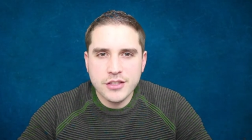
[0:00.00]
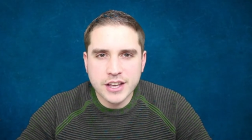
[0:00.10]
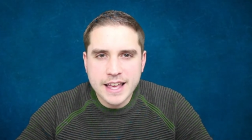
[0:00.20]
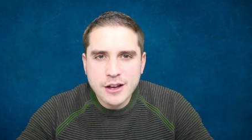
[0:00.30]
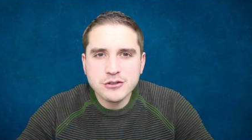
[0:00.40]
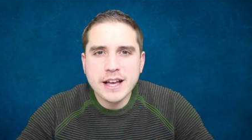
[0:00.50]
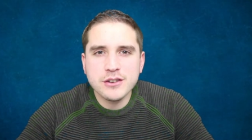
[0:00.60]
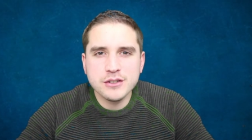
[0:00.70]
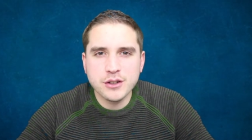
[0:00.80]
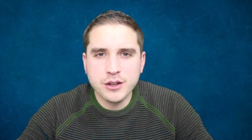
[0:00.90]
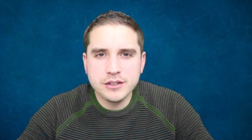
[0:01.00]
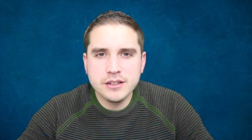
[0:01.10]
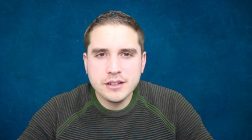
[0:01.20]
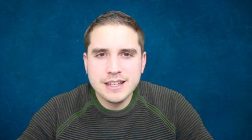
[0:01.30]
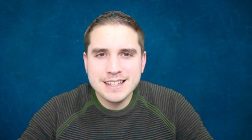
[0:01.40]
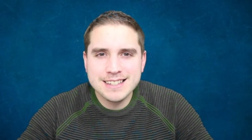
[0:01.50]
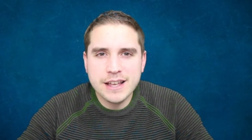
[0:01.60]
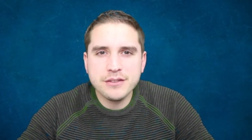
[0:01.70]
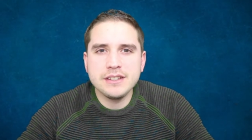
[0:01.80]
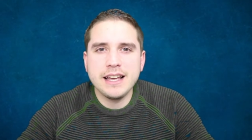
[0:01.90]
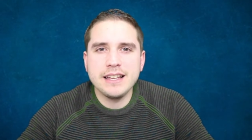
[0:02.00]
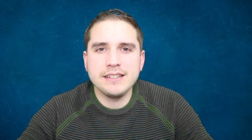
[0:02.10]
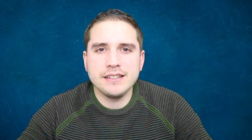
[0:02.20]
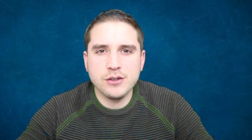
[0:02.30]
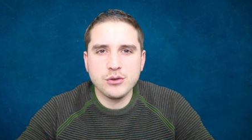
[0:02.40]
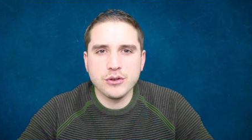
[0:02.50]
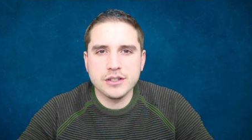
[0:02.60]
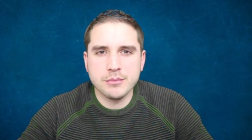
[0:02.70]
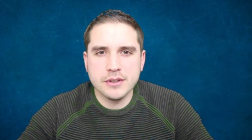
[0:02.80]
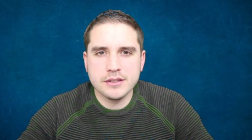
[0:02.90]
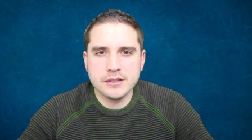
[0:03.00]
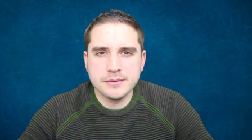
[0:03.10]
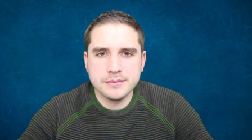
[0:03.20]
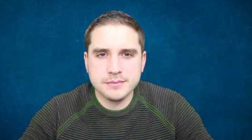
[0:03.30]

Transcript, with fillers: The countdown is on, 7 days until Christmas.